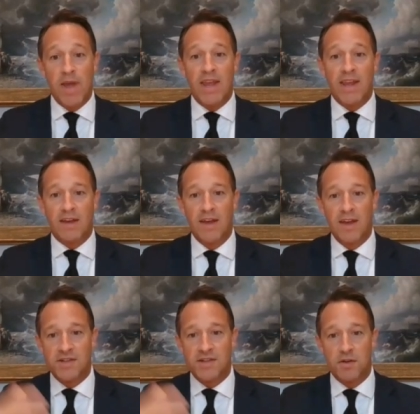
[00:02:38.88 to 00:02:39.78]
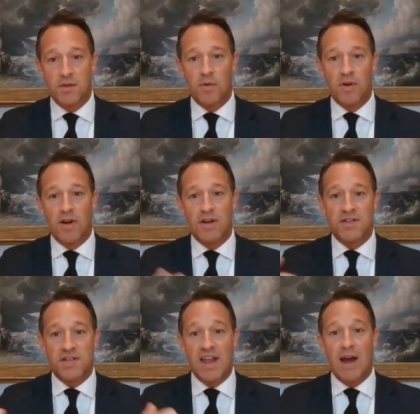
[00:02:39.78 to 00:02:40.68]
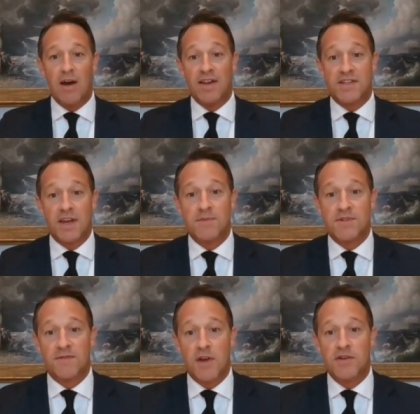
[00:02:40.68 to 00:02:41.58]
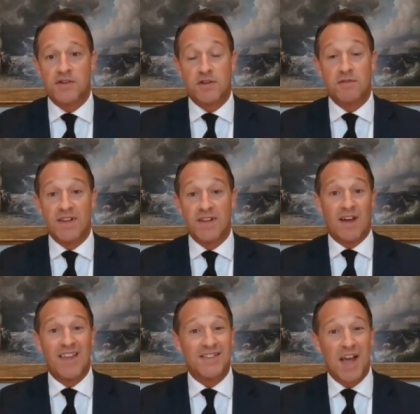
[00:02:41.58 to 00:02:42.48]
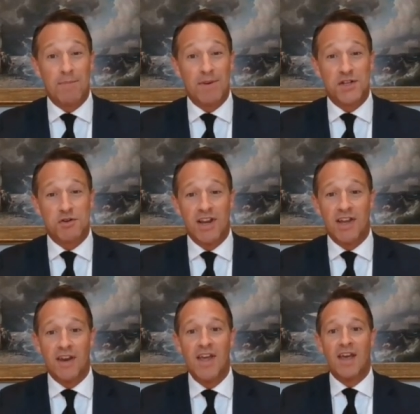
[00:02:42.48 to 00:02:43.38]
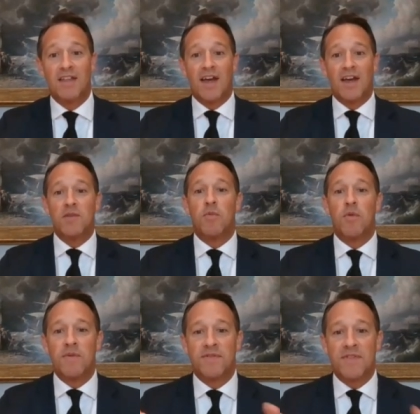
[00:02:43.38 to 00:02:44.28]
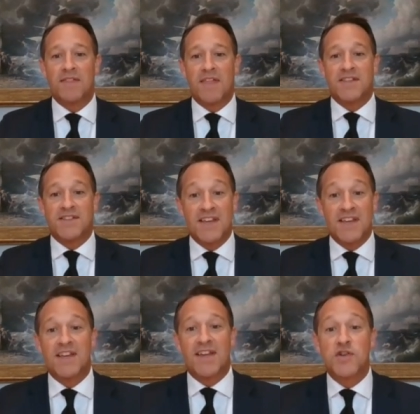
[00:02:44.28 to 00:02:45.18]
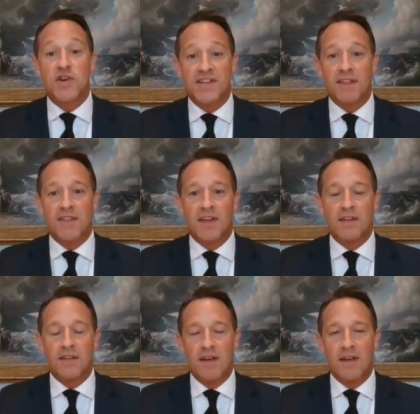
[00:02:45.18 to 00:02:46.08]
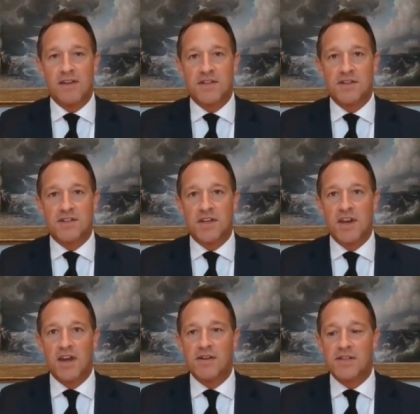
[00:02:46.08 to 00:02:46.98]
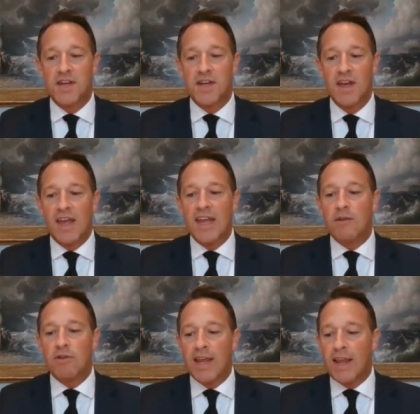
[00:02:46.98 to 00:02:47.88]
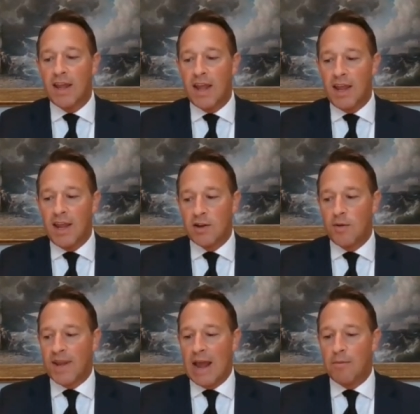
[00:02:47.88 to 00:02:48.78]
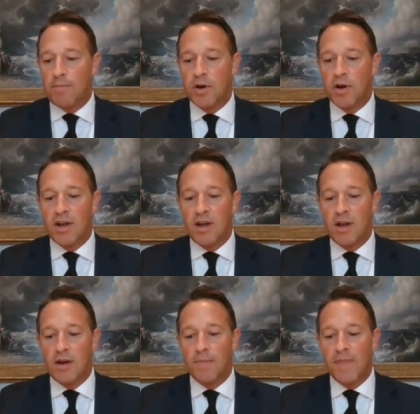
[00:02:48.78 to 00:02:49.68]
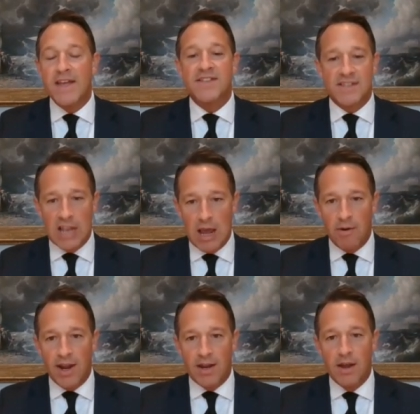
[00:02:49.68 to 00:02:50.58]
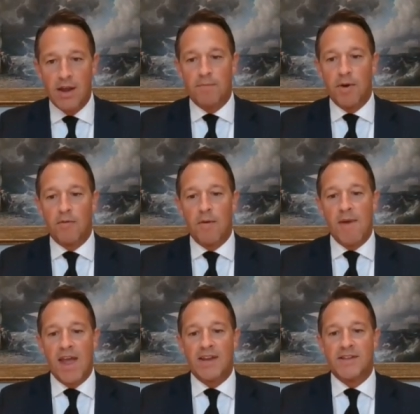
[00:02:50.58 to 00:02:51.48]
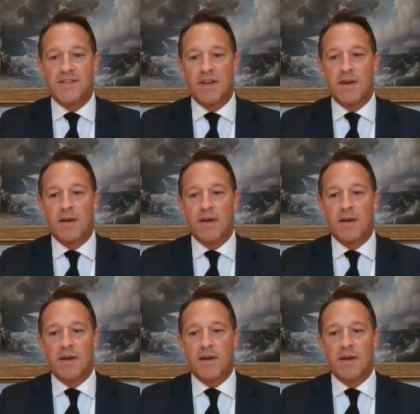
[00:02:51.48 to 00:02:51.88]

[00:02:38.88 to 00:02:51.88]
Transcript: peak to now in terms of those, I think it's a couple of trillion. That's an interesting thing to note. Equally, economic output is slowing, but remains,